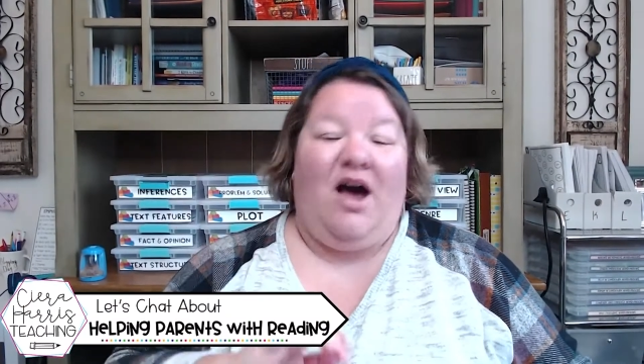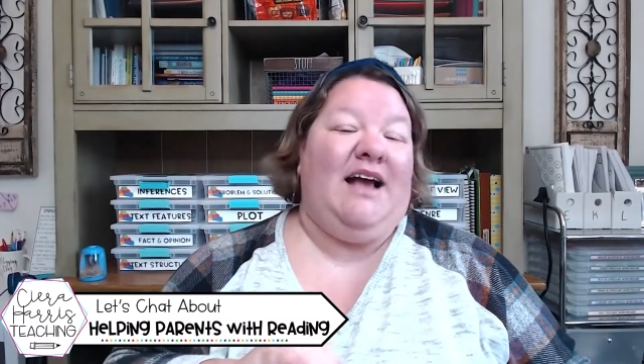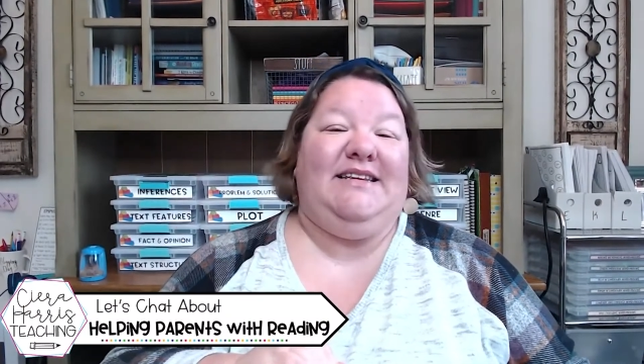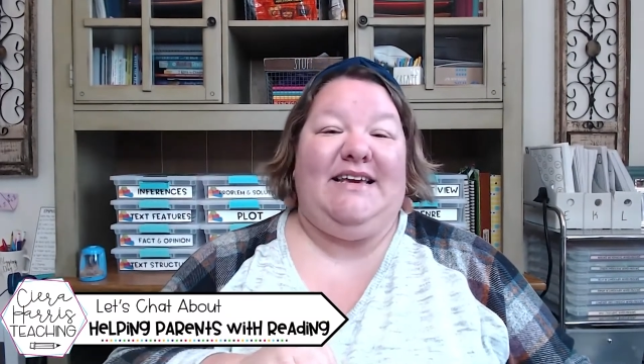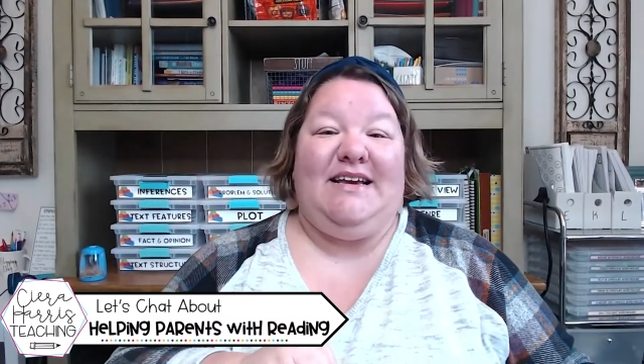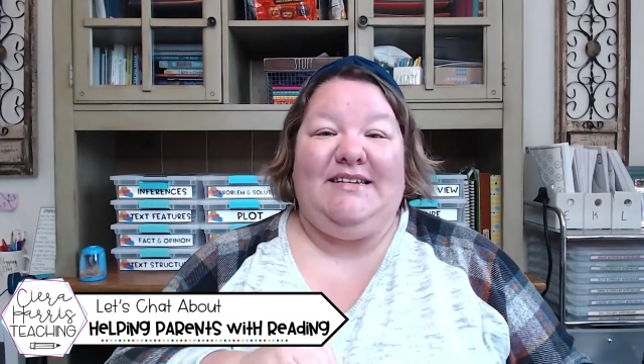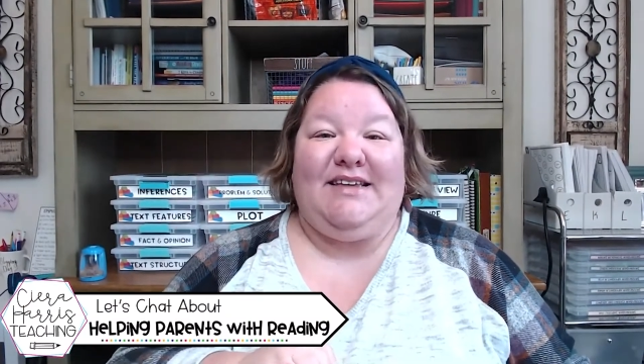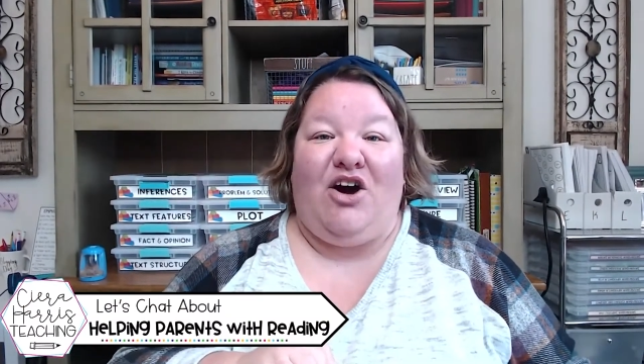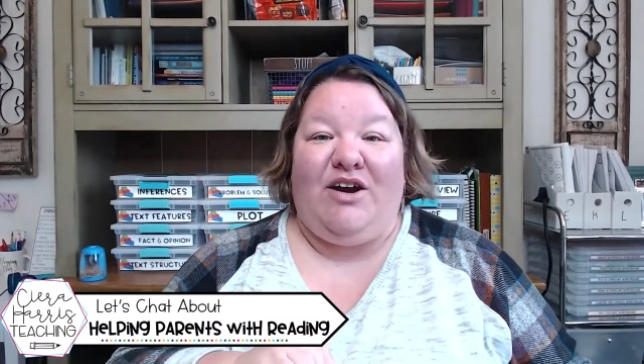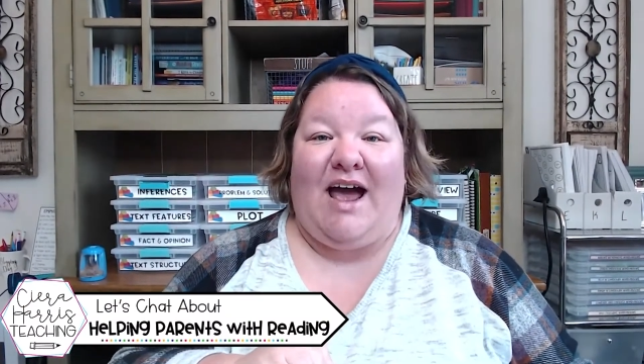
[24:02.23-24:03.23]
ideas
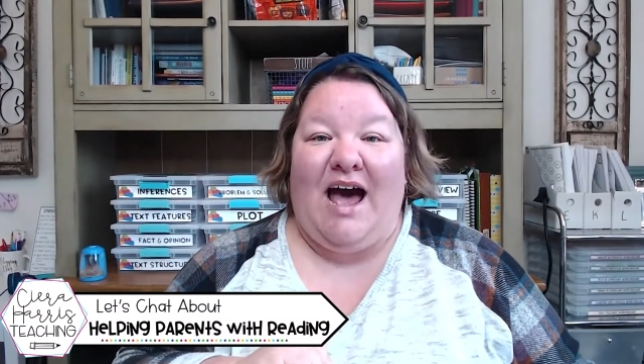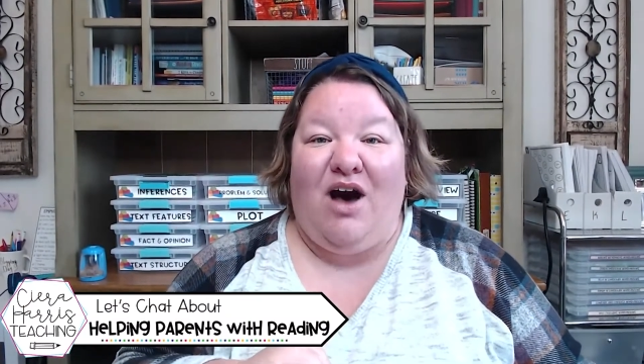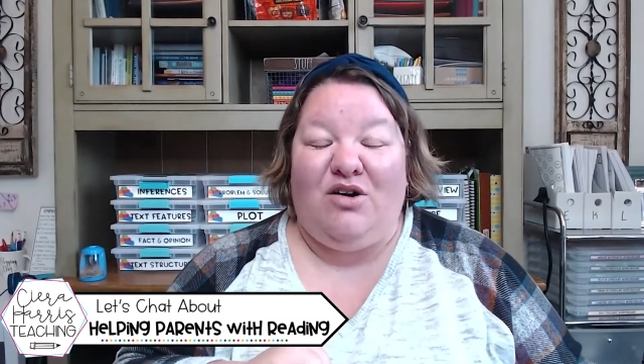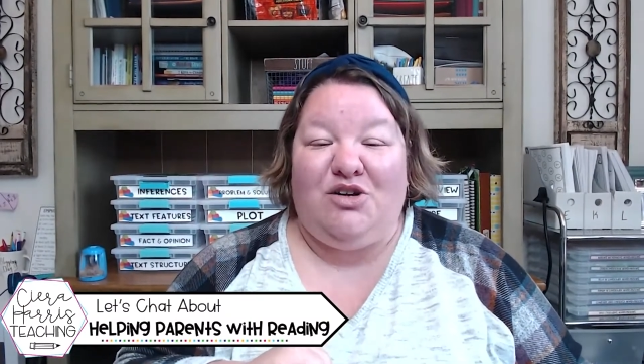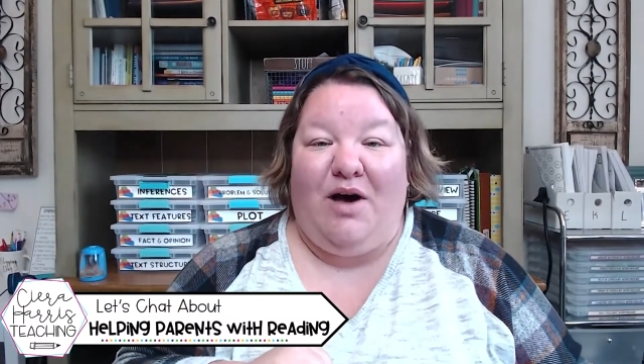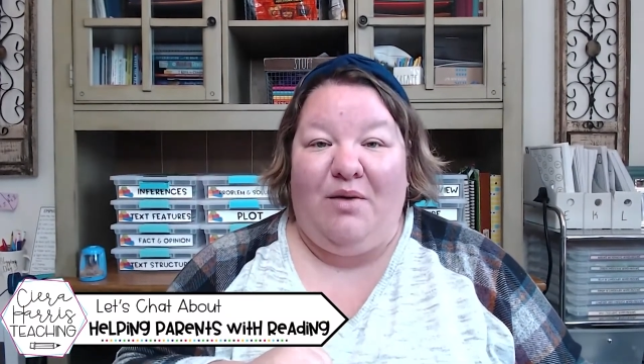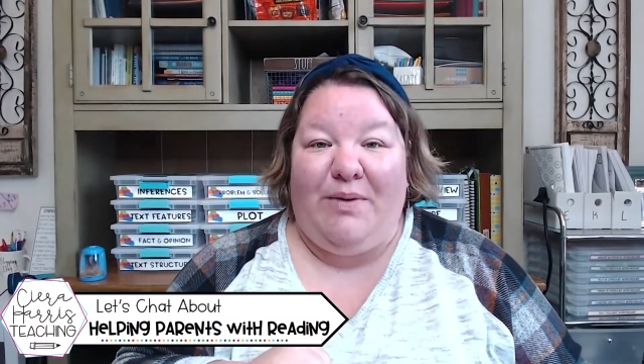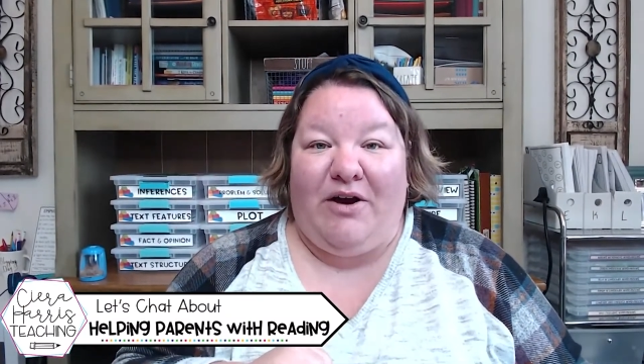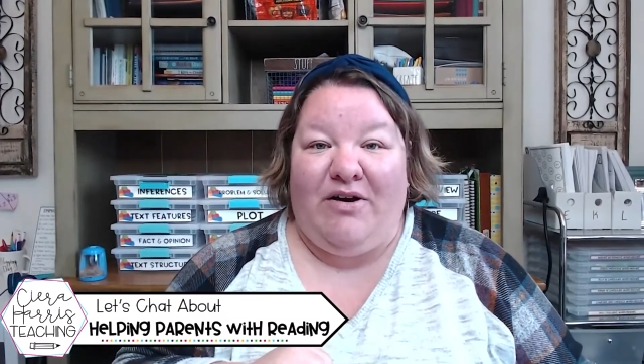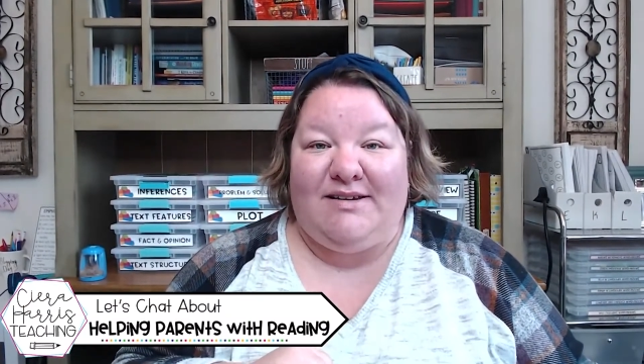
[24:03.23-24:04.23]
on how to
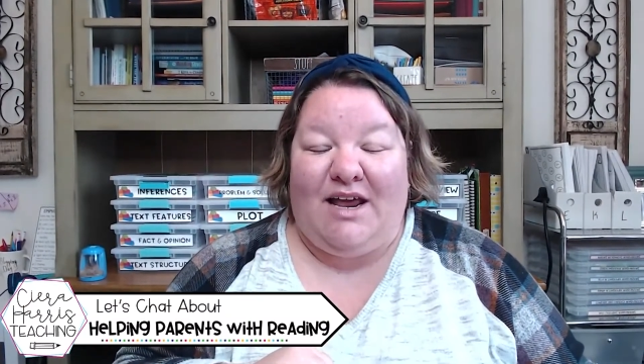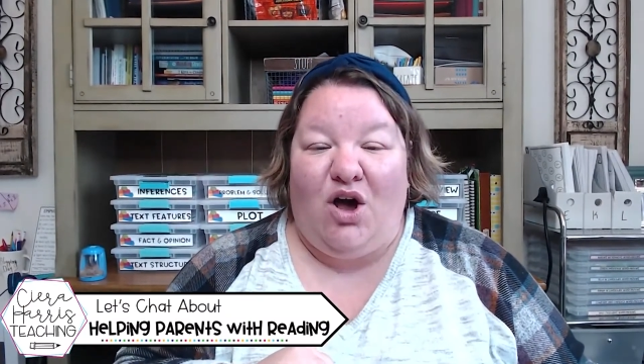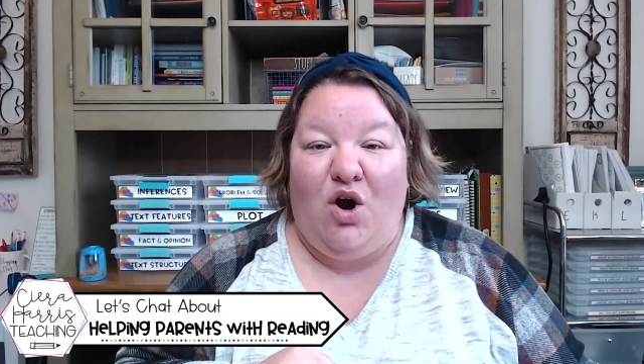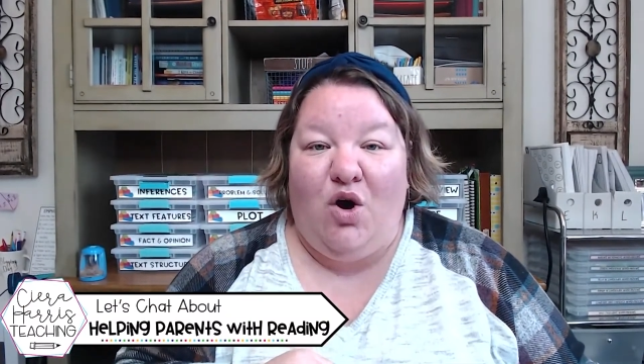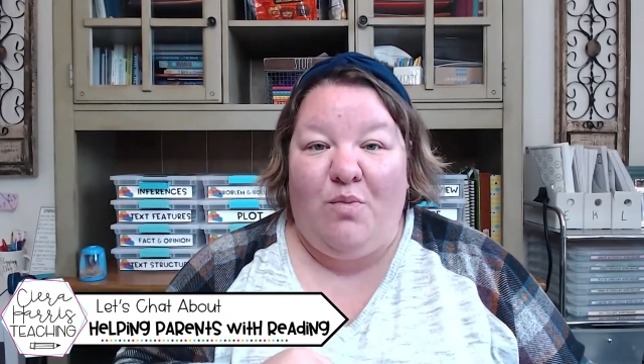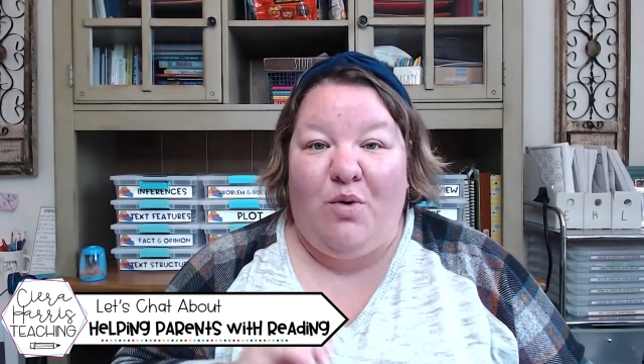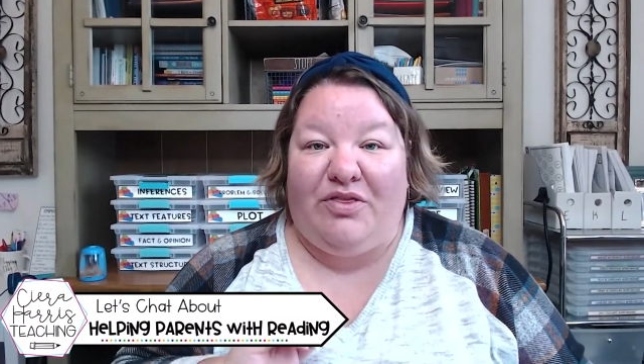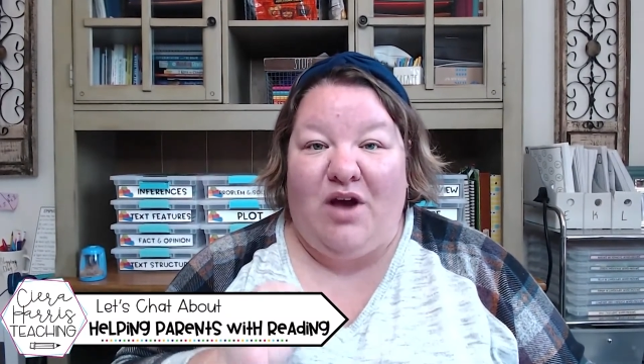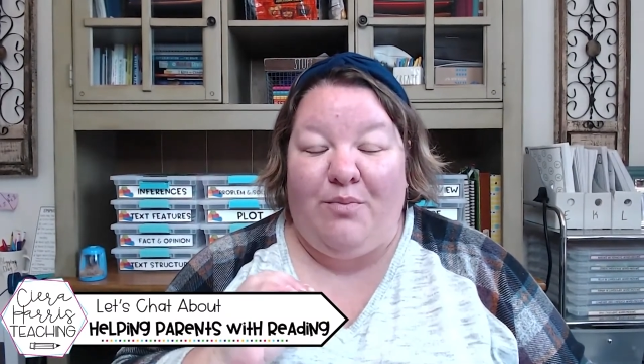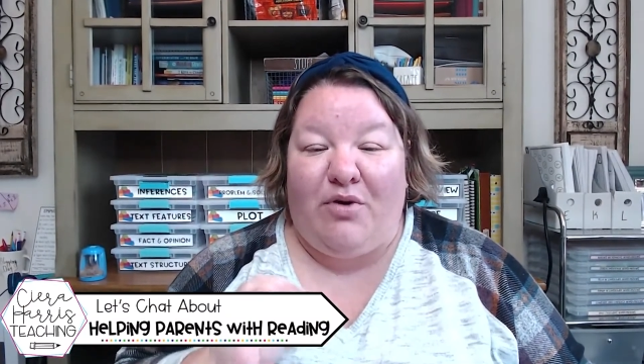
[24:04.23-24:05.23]
help parents at home
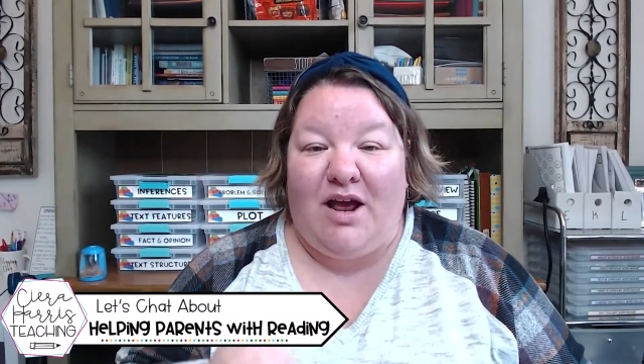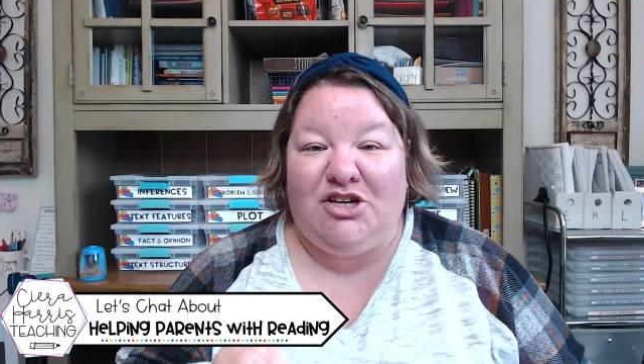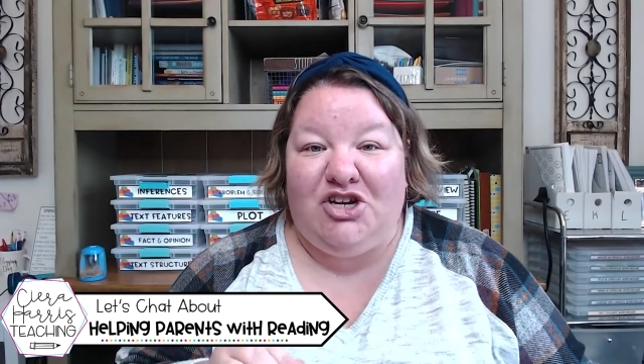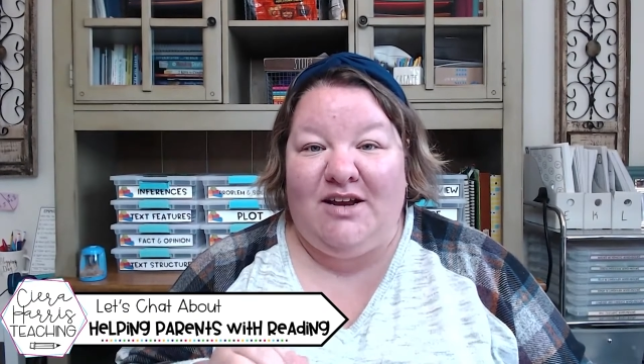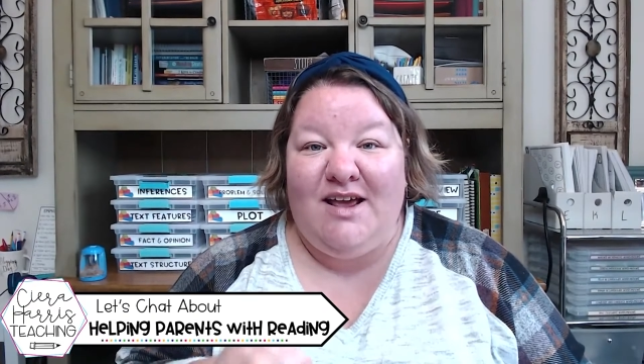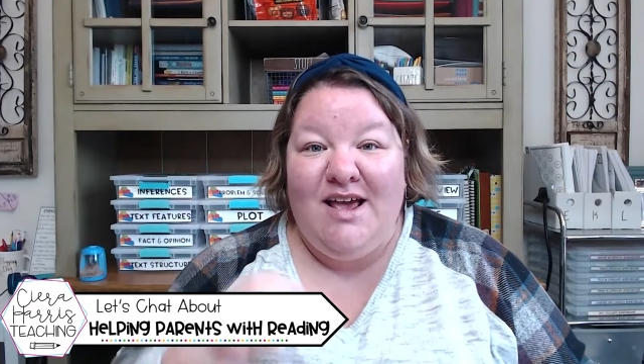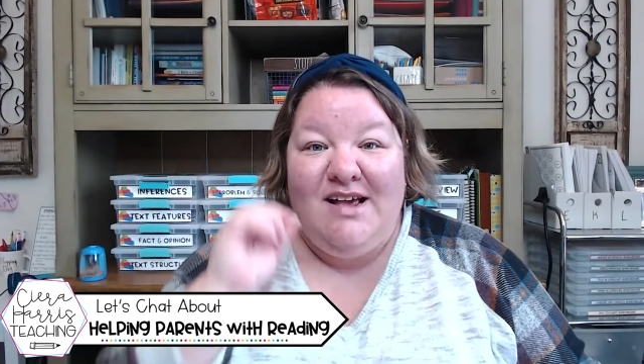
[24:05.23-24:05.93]
with comprehension.